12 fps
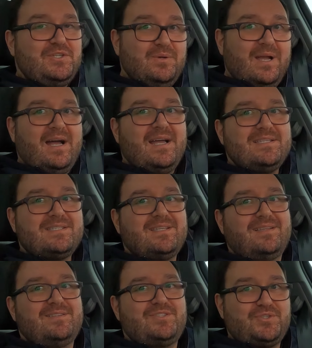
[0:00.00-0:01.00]
see you guys
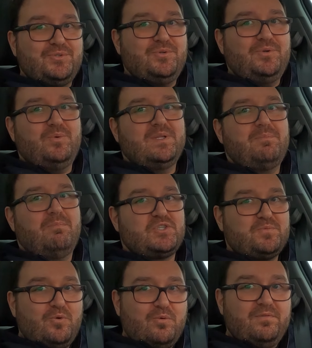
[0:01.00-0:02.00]
soon with
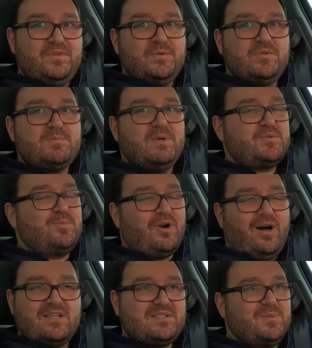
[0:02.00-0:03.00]
much more reviews, much more
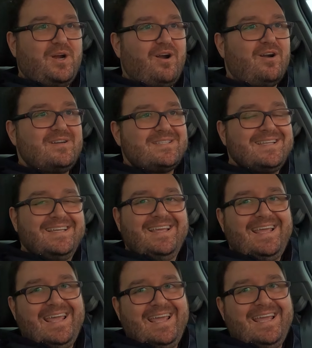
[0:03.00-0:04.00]
awesome cars,
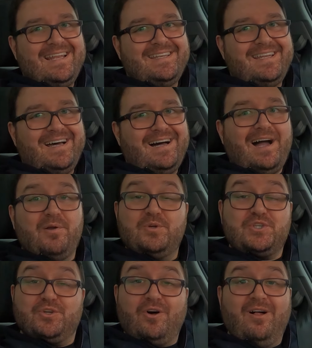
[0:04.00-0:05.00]
and I
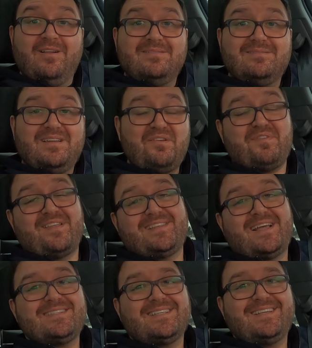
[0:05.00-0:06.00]
wish you all a
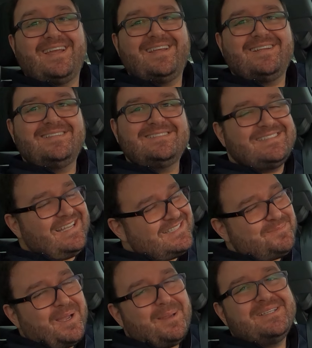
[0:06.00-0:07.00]
fantastic day.
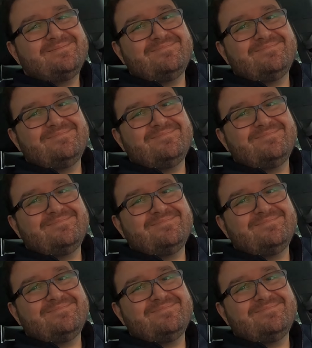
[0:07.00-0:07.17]
Thanks, bye.